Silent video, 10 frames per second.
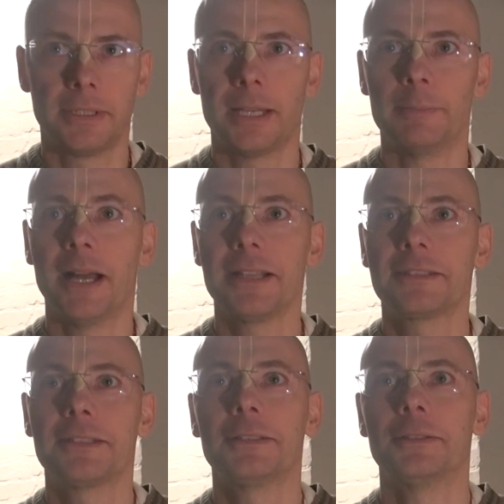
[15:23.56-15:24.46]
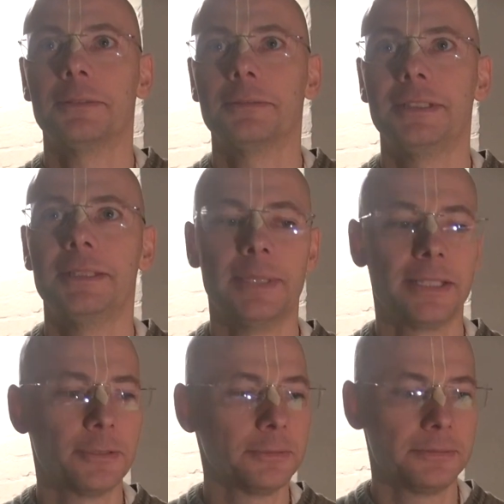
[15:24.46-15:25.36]
a master, or he may
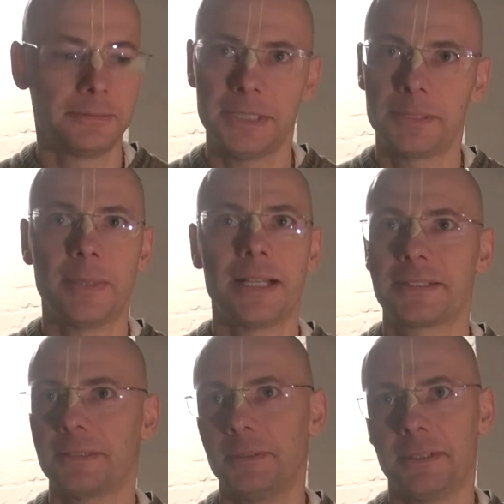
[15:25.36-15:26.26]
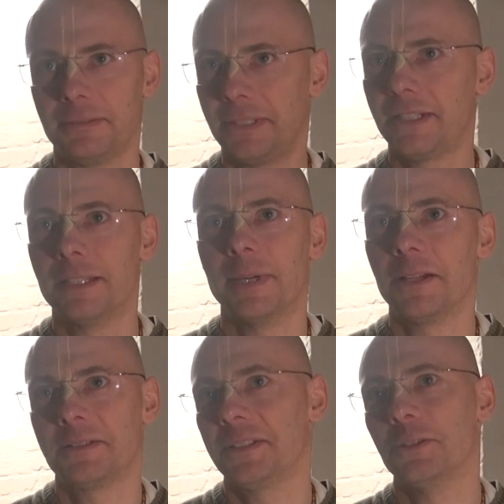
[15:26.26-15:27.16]
go, this master will kick him
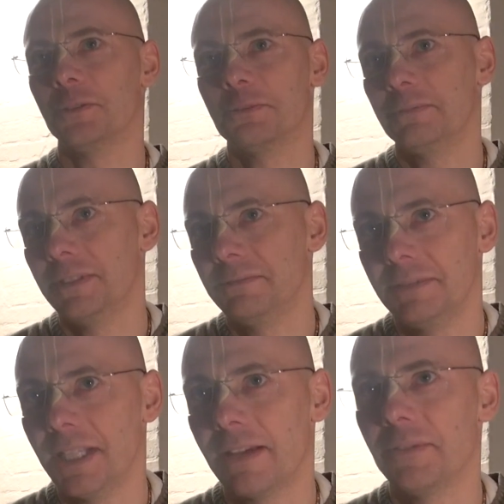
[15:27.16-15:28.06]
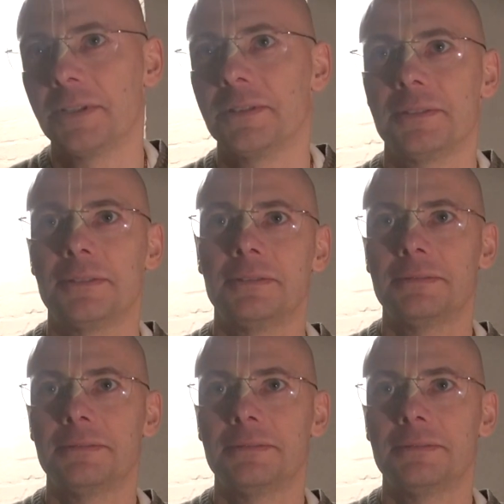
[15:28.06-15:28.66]
out and say, no, we have others,